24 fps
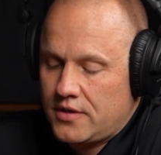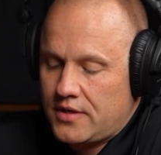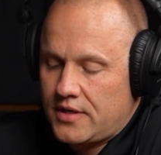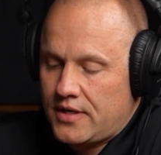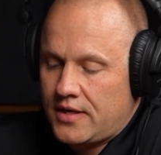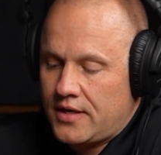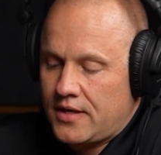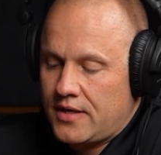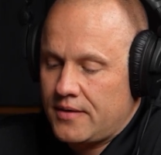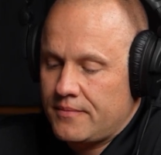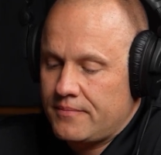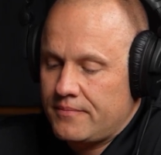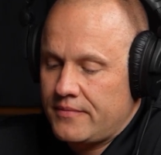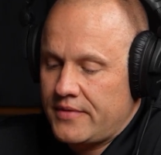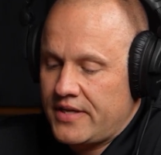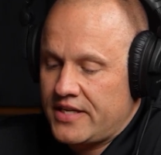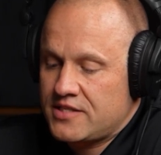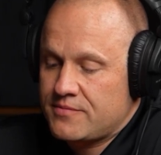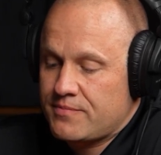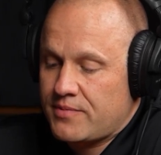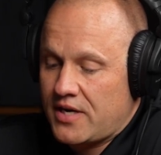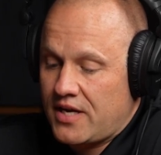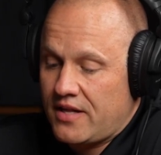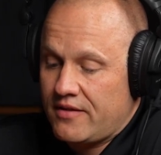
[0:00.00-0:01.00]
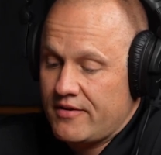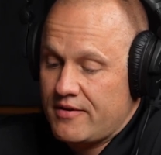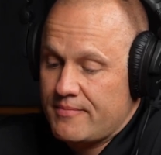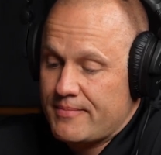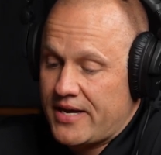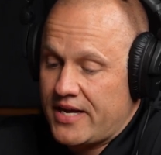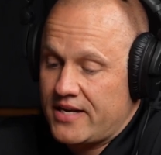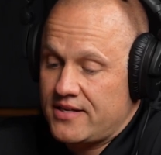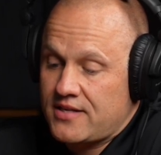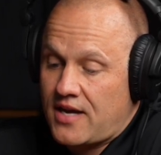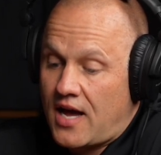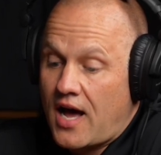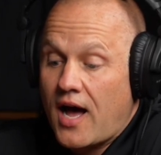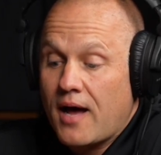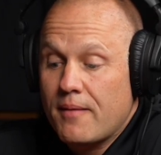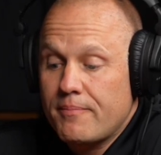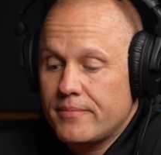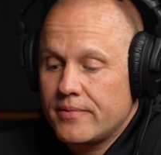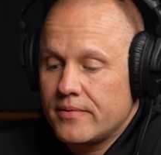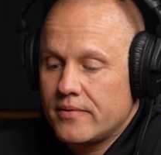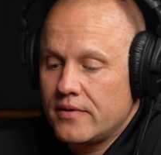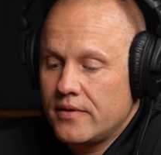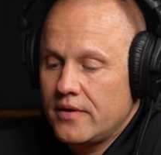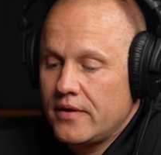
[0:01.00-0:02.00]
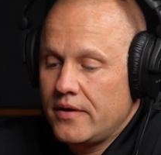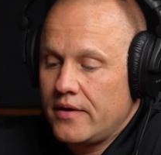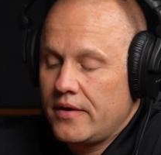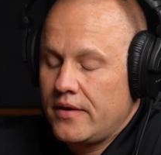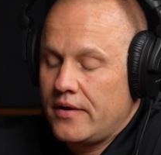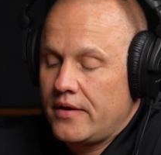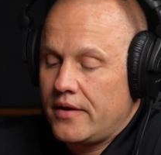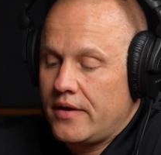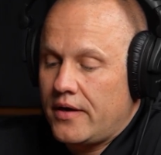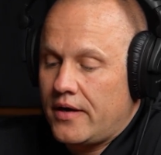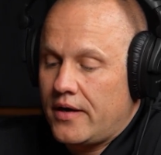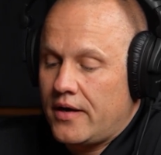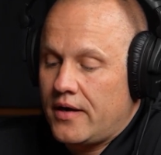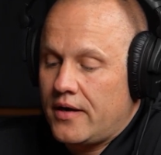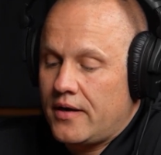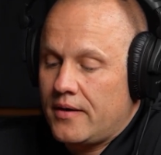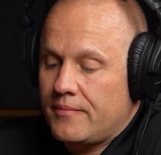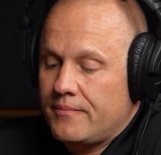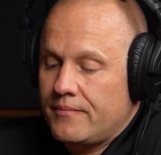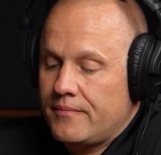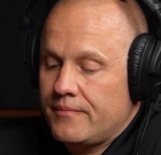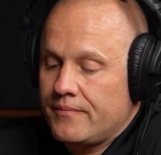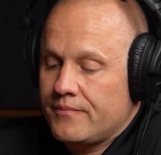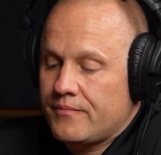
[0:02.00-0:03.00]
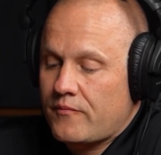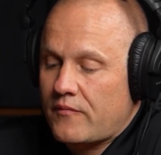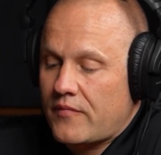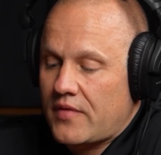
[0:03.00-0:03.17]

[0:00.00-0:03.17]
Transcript: That's probably my top. And